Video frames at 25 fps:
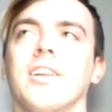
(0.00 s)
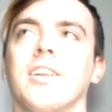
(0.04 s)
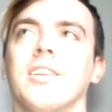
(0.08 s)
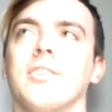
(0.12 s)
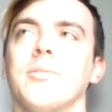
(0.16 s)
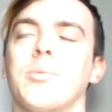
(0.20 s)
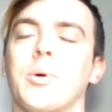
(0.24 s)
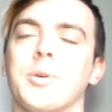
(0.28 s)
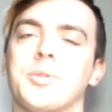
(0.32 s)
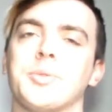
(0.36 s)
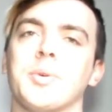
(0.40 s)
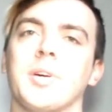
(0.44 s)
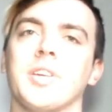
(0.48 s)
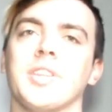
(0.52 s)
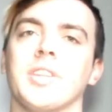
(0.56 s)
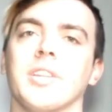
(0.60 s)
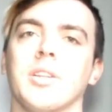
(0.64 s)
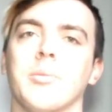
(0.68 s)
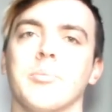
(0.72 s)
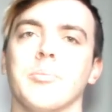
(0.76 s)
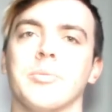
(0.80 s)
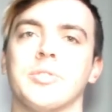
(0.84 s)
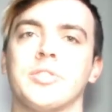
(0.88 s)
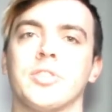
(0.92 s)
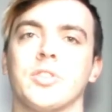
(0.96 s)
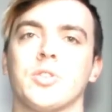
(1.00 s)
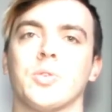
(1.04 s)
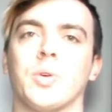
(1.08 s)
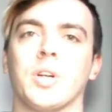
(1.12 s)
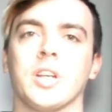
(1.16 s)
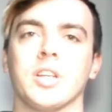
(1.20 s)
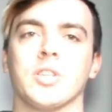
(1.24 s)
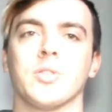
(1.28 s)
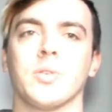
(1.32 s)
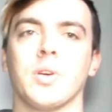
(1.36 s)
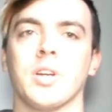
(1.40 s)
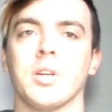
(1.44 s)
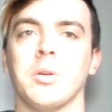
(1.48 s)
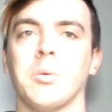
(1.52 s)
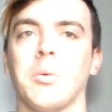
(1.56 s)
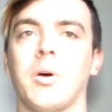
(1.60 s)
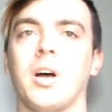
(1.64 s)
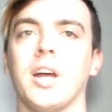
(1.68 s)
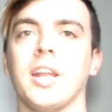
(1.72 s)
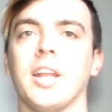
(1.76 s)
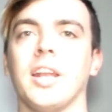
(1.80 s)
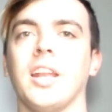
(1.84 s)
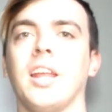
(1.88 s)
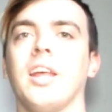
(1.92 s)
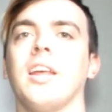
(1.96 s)
postponing the Olympics to
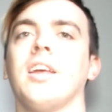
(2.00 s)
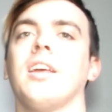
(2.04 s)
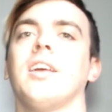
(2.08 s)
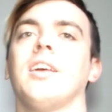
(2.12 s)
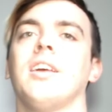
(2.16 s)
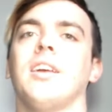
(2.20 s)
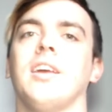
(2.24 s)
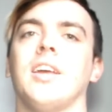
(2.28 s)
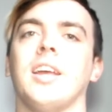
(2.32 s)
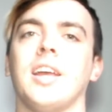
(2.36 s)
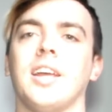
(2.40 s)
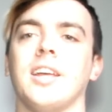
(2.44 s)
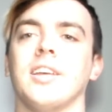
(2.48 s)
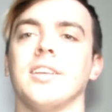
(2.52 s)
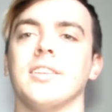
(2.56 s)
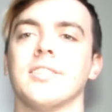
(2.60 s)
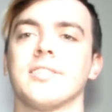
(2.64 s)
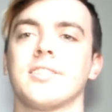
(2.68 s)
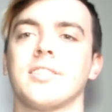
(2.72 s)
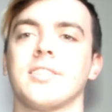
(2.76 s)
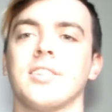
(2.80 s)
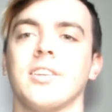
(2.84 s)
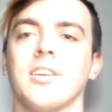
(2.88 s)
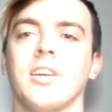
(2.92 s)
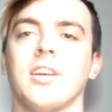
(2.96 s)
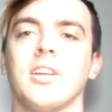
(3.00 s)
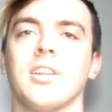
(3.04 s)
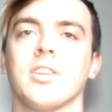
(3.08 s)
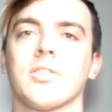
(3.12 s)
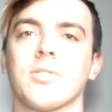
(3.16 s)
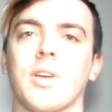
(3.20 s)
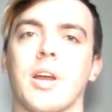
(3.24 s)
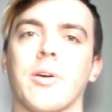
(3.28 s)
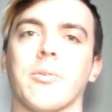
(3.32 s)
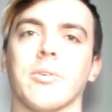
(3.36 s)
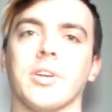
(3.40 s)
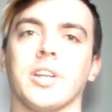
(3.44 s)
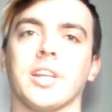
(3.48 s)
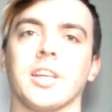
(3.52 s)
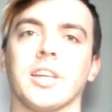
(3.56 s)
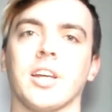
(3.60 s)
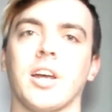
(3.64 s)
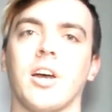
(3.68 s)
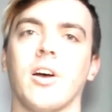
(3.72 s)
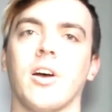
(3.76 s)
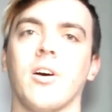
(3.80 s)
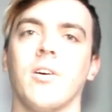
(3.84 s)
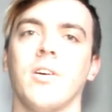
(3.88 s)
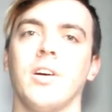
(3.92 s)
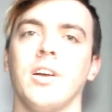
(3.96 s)
2021 is the right way to
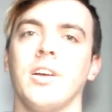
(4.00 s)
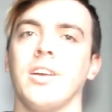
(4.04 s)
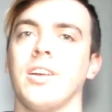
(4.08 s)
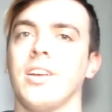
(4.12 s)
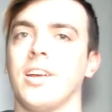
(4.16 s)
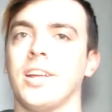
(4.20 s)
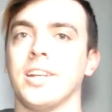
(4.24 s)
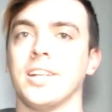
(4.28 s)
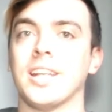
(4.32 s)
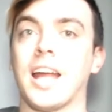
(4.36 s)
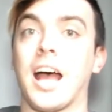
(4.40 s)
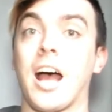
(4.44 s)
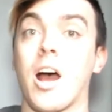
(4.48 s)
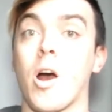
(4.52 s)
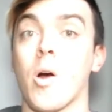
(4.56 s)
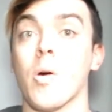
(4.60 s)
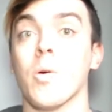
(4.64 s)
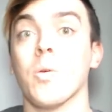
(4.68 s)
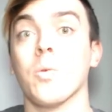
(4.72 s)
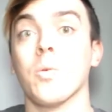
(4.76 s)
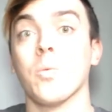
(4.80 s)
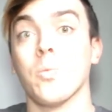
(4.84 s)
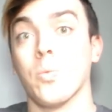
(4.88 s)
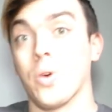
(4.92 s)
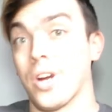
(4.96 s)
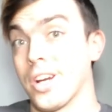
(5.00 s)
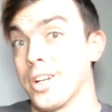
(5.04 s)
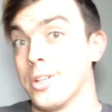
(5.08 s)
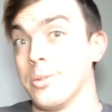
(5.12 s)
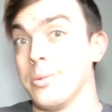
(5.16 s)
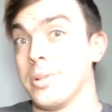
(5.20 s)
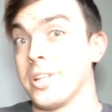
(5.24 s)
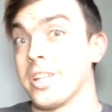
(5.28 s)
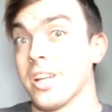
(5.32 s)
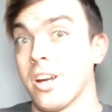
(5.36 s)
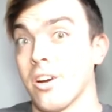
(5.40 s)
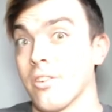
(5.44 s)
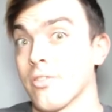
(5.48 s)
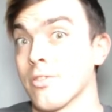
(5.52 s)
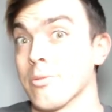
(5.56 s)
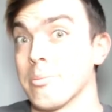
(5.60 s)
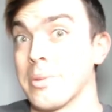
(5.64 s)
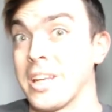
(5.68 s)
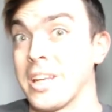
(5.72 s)
go. Now, where do we go from